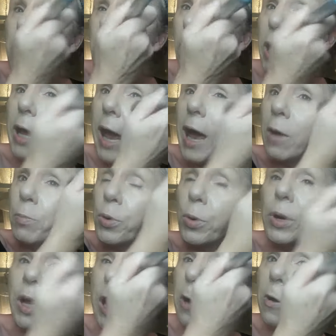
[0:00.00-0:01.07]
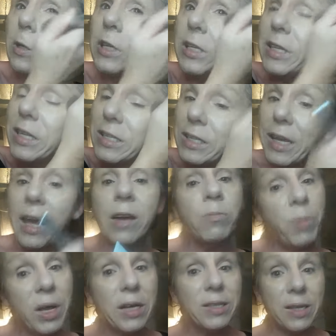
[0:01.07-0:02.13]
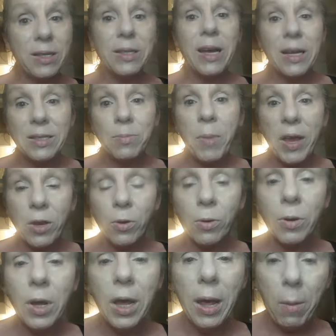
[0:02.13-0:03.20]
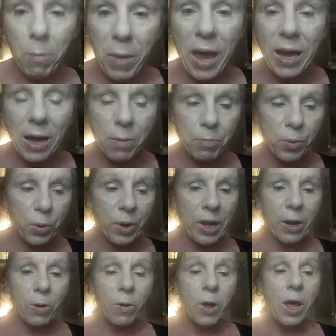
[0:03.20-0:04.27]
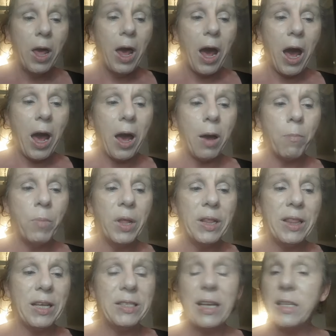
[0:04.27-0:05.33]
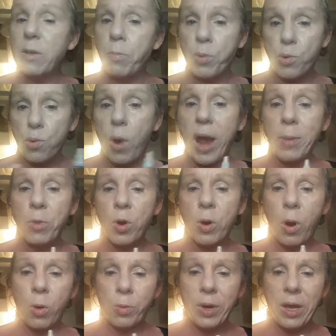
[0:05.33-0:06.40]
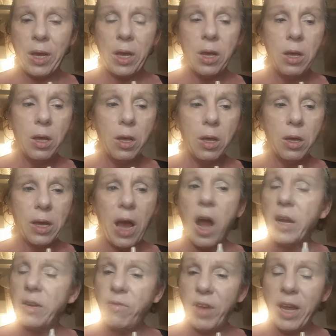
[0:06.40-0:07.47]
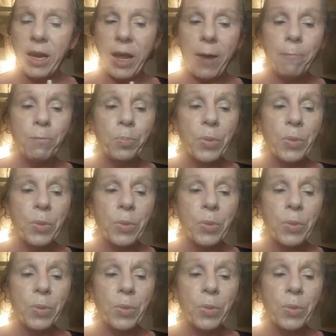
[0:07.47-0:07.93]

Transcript: want to have pretty or decent skin because it does make your makeup prettier. This has a primer already kind of in it.